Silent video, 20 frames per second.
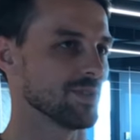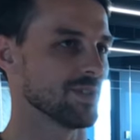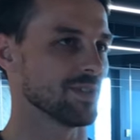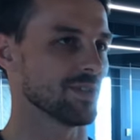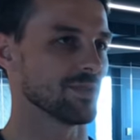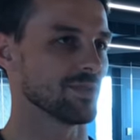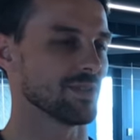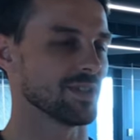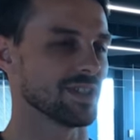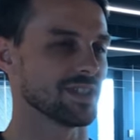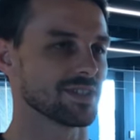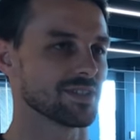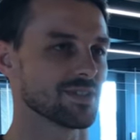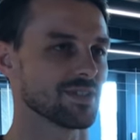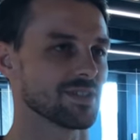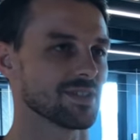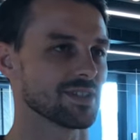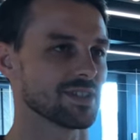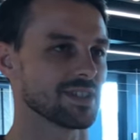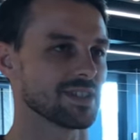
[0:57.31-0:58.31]
You know, it's
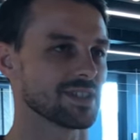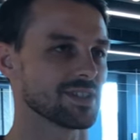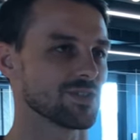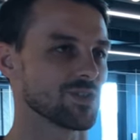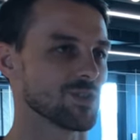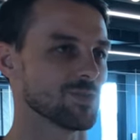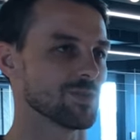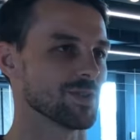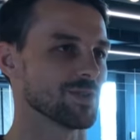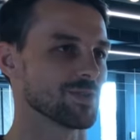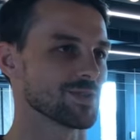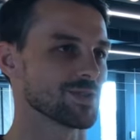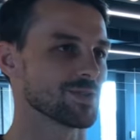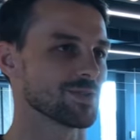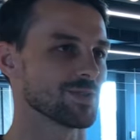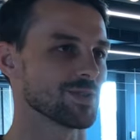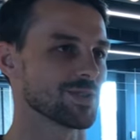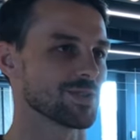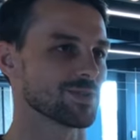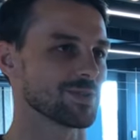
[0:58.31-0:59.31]
got a steering wheel, it's
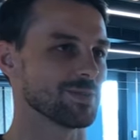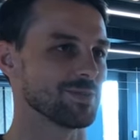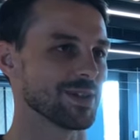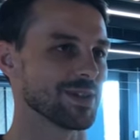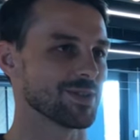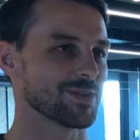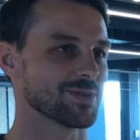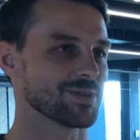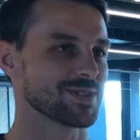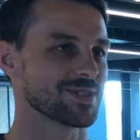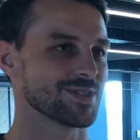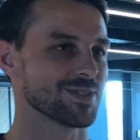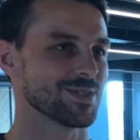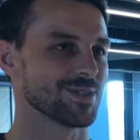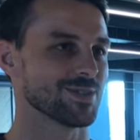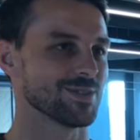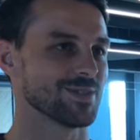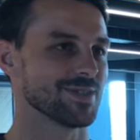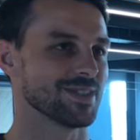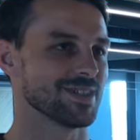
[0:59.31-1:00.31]
still got three pedals,
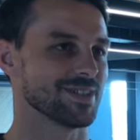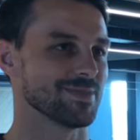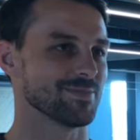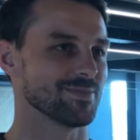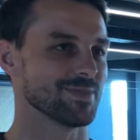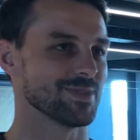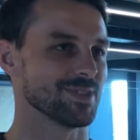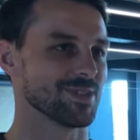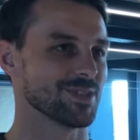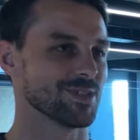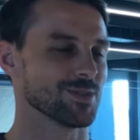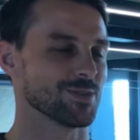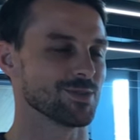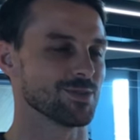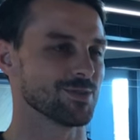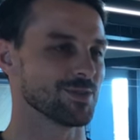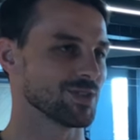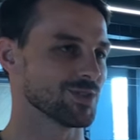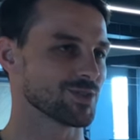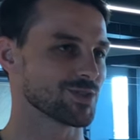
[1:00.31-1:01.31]
so um, you know,
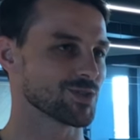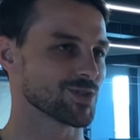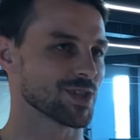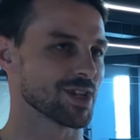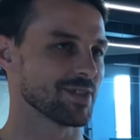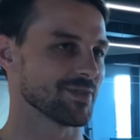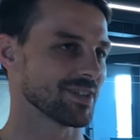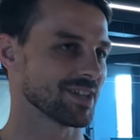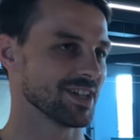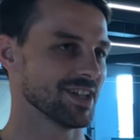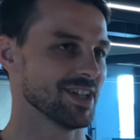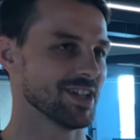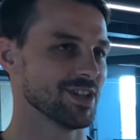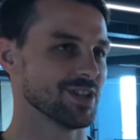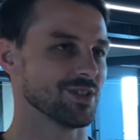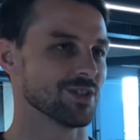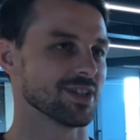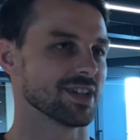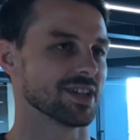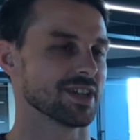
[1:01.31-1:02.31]
when you're a driver,
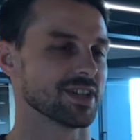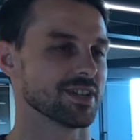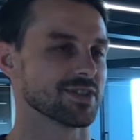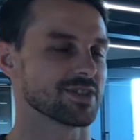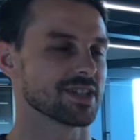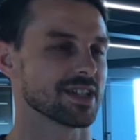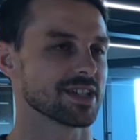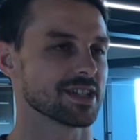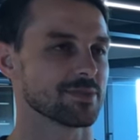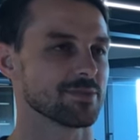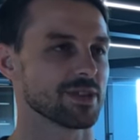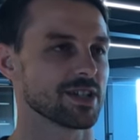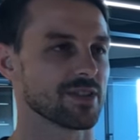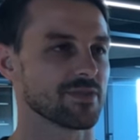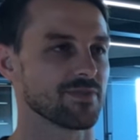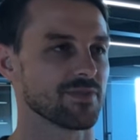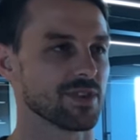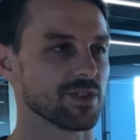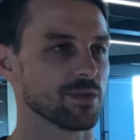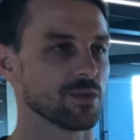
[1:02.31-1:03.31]
you get in, you start to make a
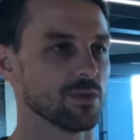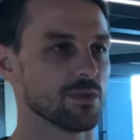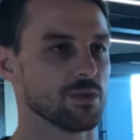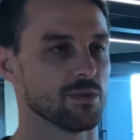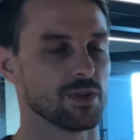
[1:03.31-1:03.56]
feel.